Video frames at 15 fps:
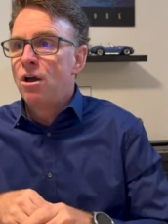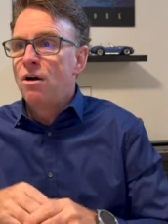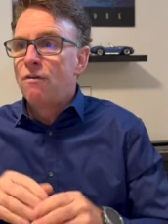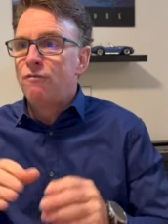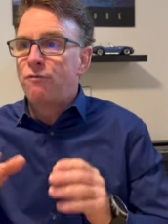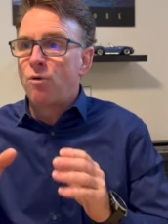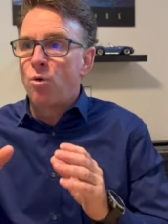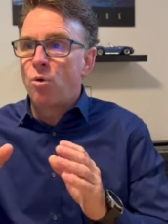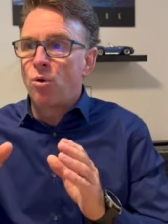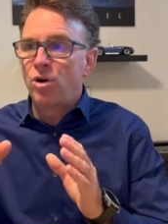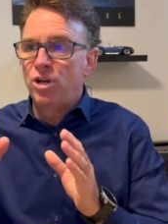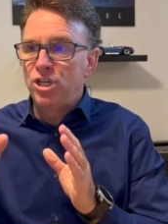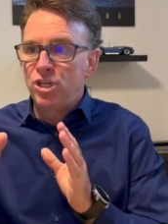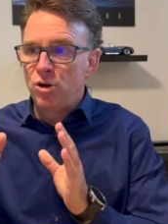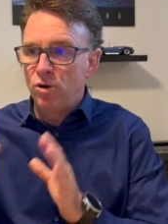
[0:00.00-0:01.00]

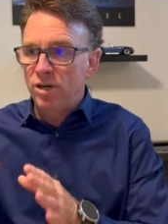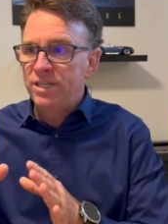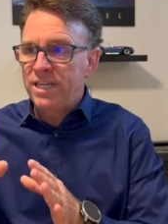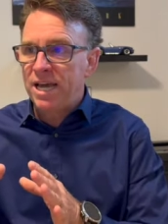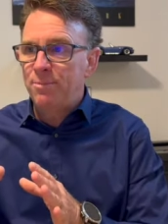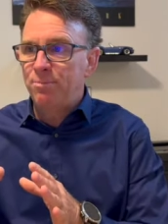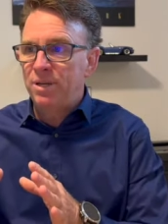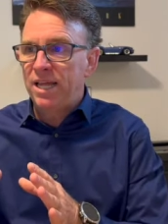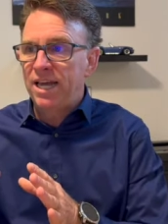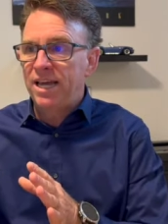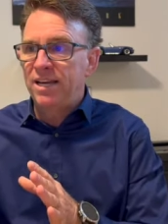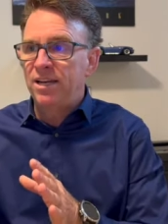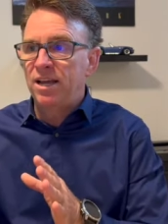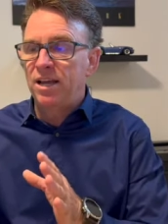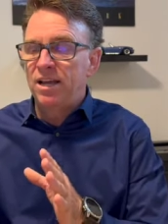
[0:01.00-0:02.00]
For your
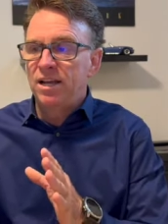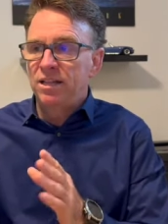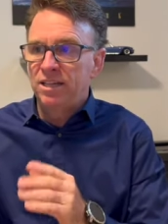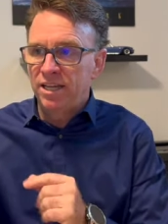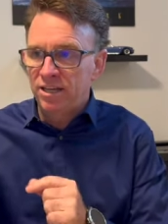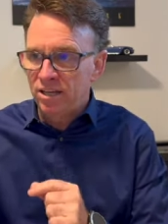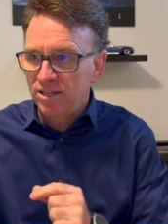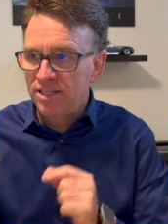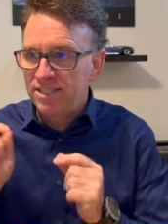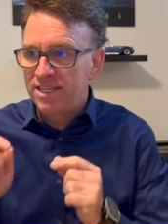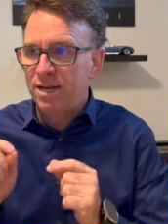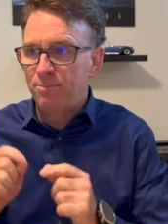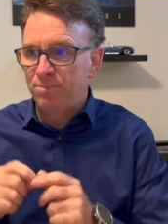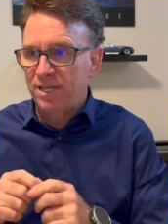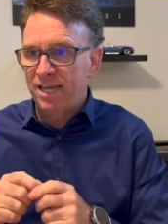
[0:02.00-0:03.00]
template, click on the
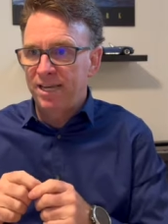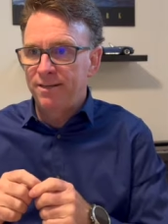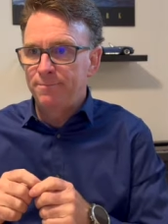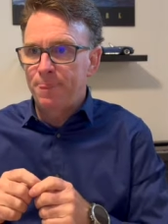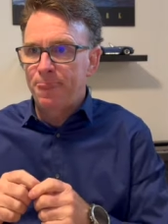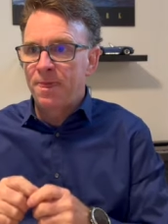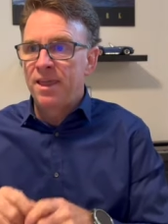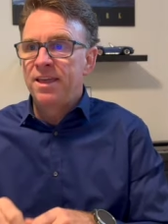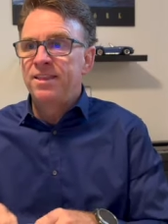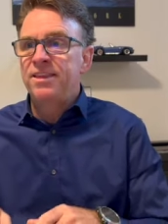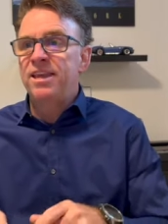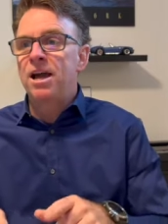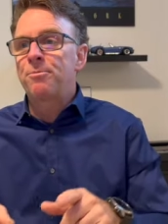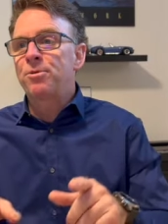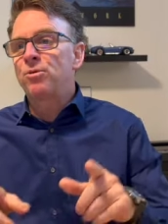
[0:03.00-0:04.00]
template.
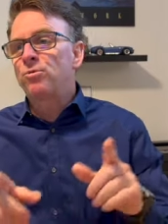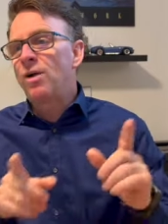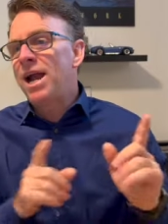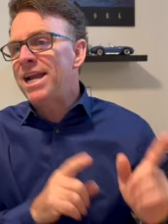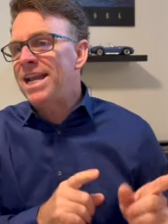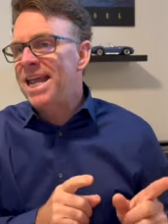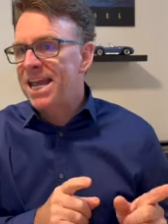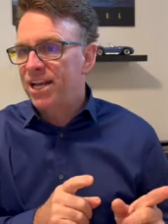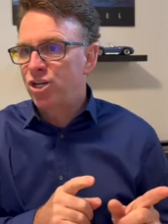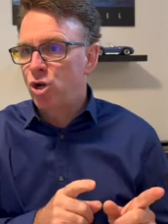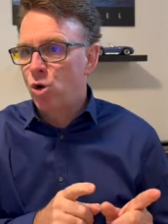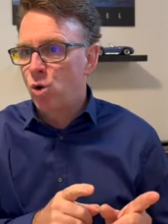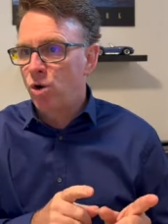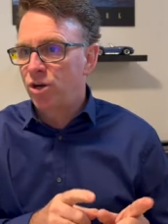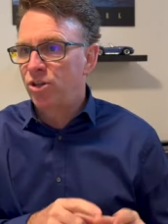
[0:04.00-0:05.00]
The upper right-hand
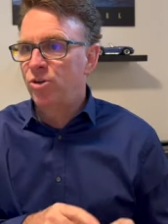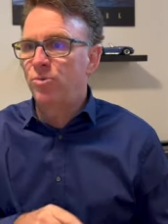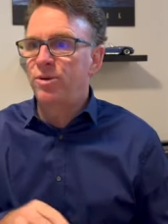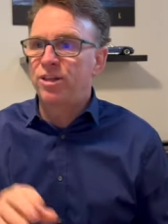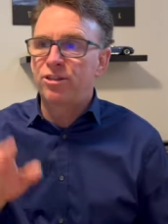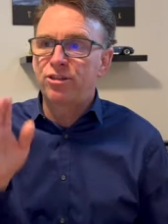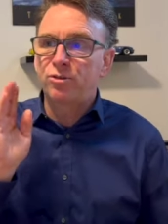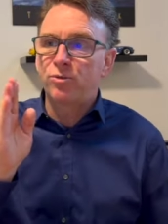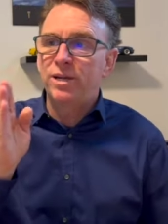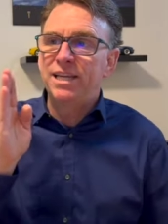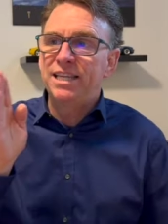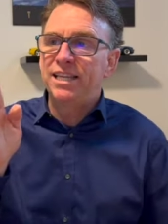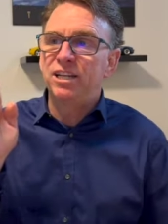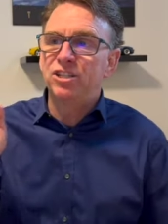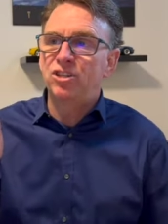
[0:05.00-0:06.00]
corner, there'll be three
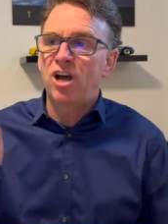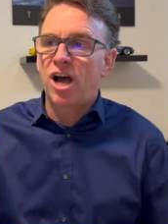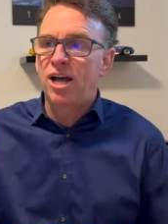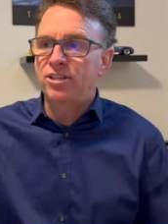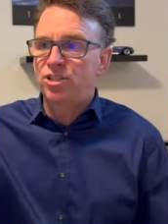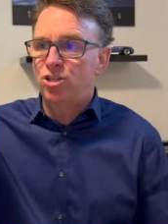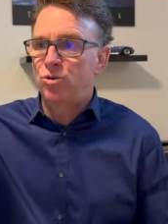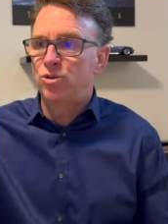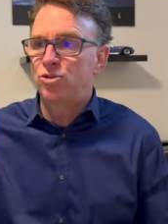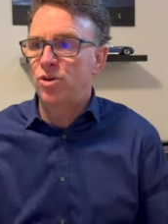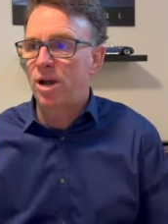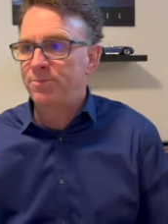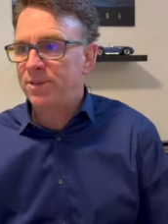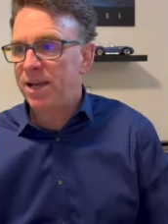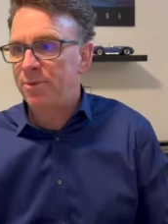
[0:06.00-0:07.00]
little dots to a
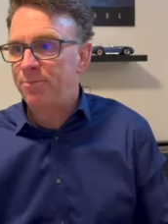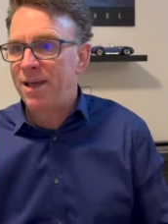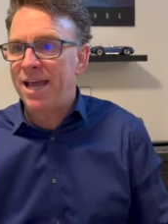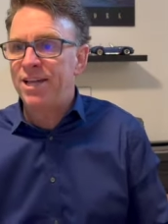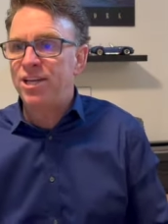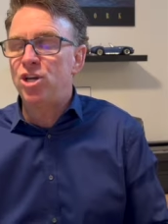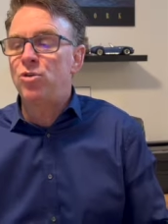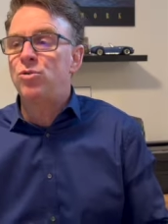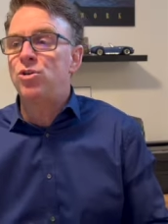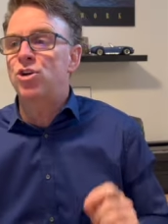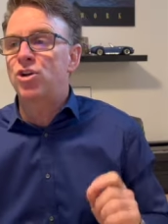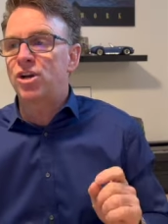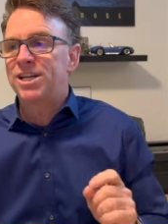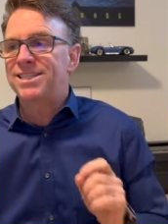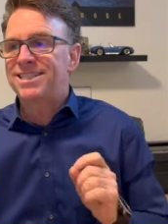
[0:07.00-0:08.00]
drop-down menu. You're
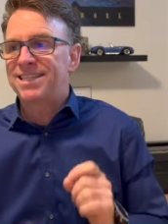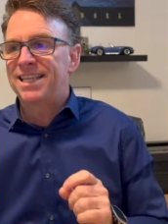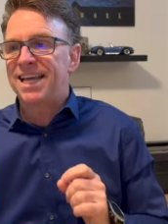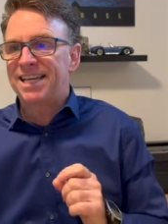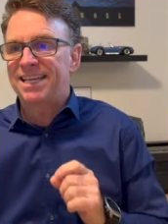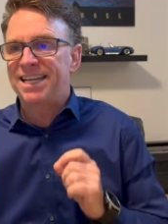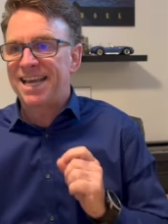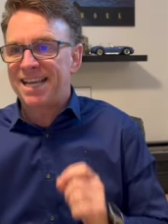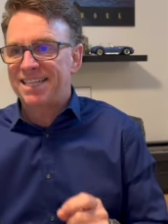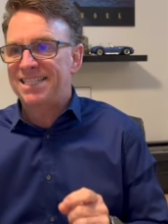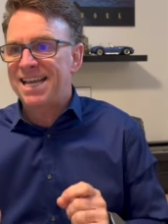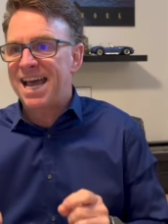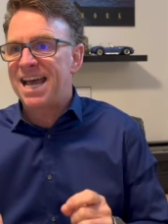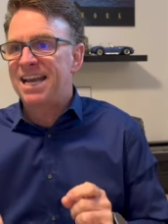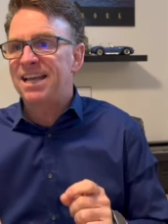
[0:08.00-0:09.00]
going to select Connect
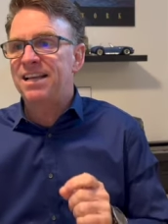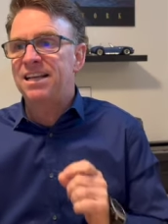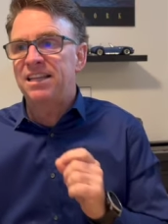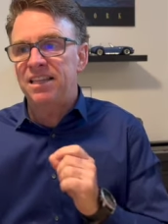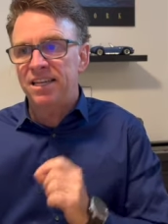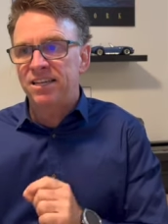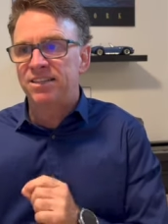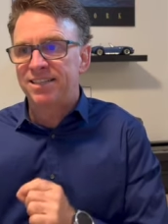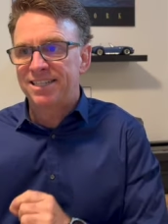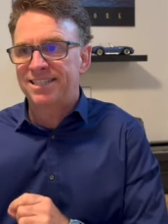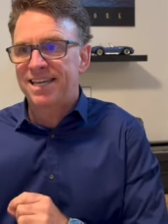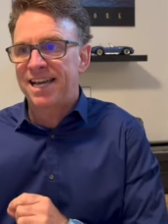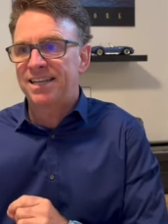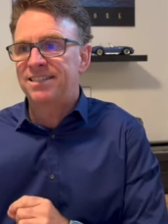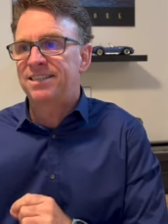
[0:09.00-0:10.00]
Data, click on the
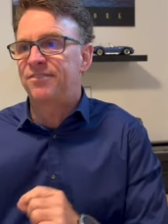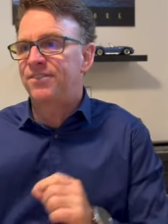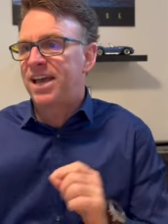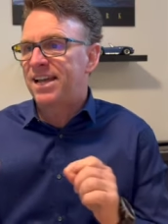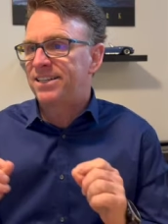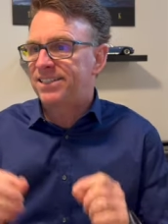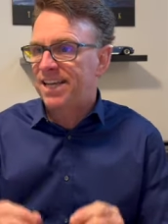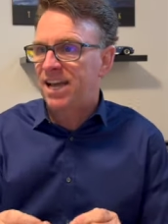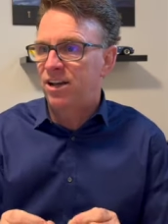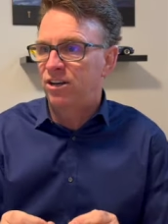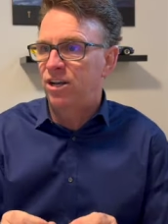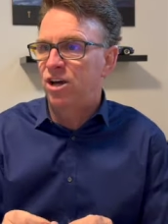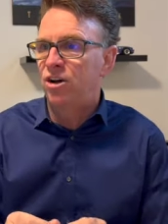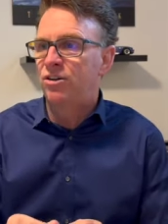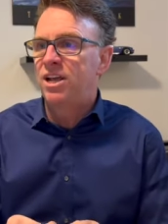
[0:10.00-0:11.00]
text of that
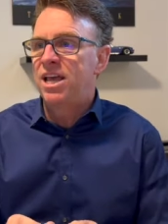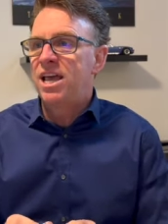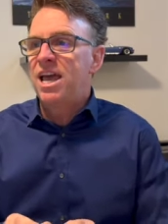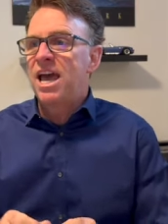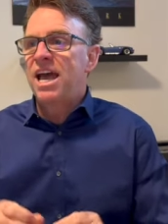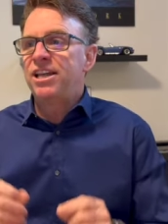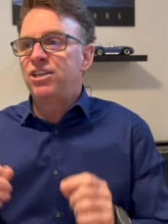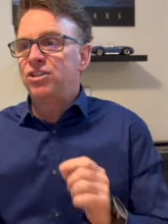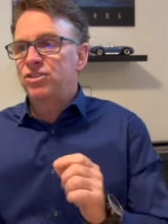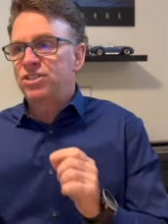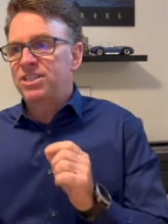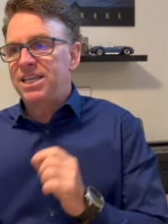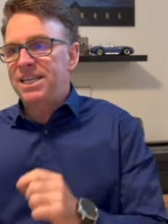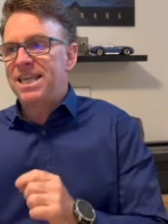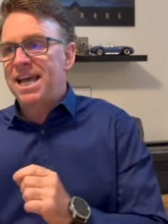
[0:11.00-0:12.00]
download, and you'll
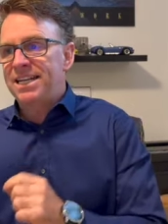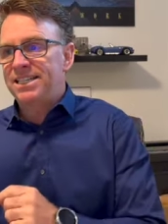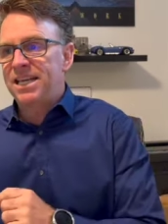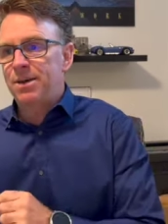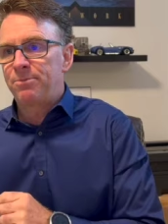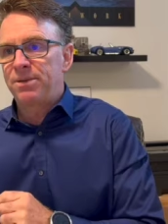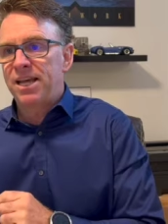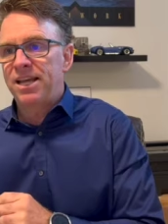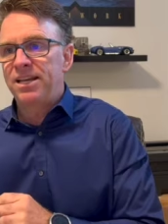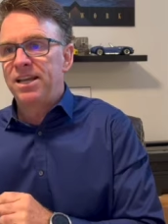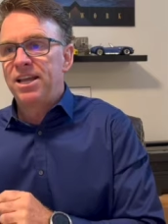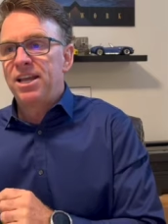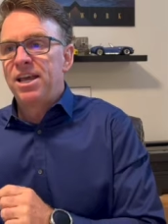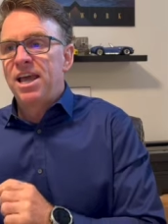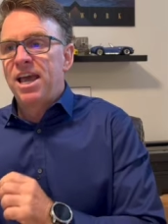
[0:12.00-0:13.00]
see that template,
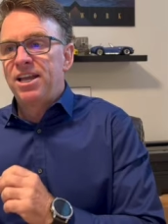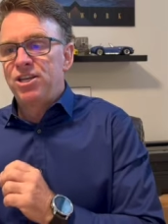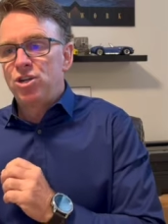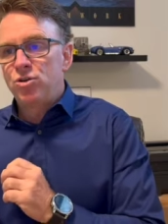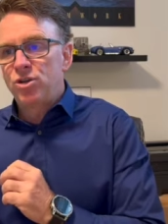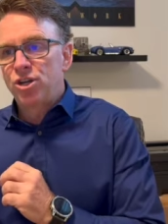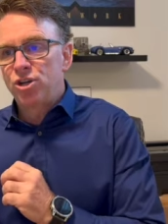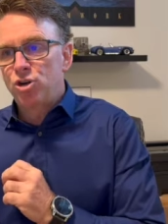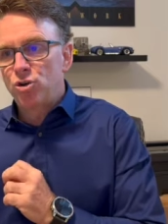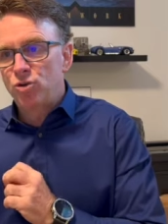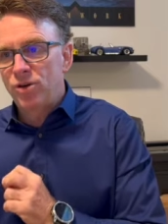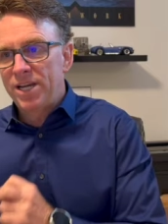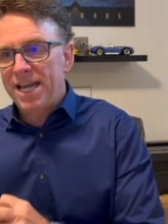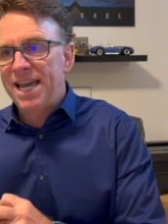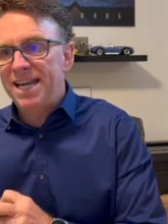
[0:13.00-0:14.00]
and you can
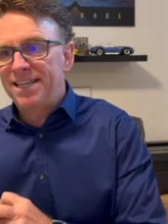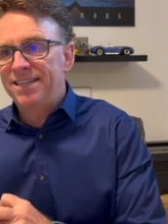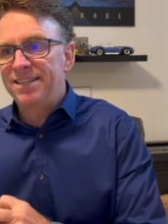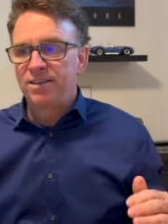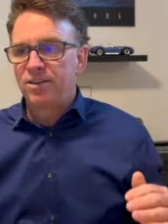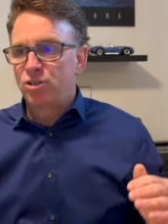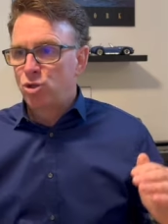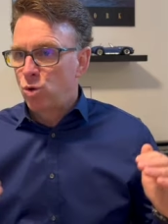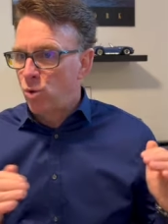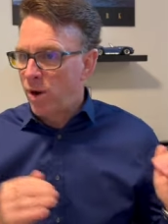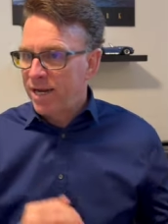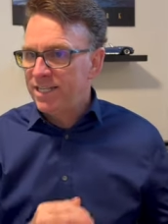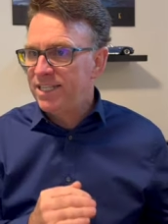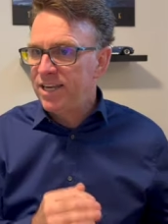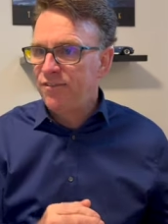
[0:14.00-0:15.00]
create
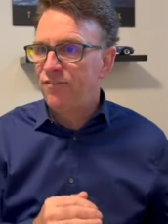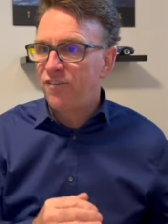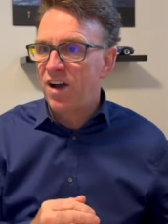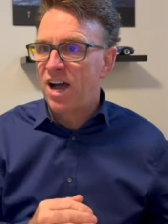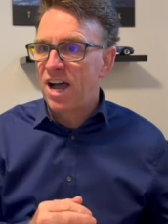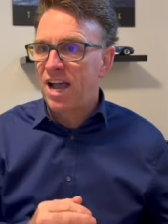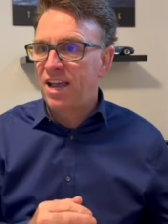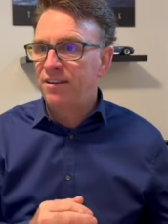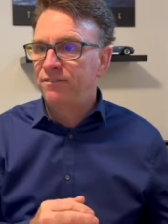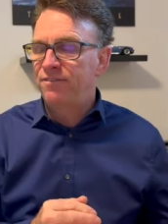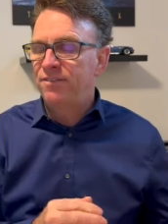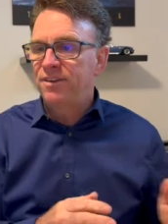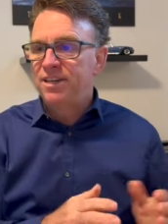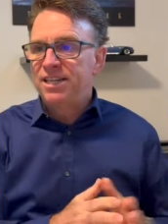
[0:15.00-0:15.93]
twenty-five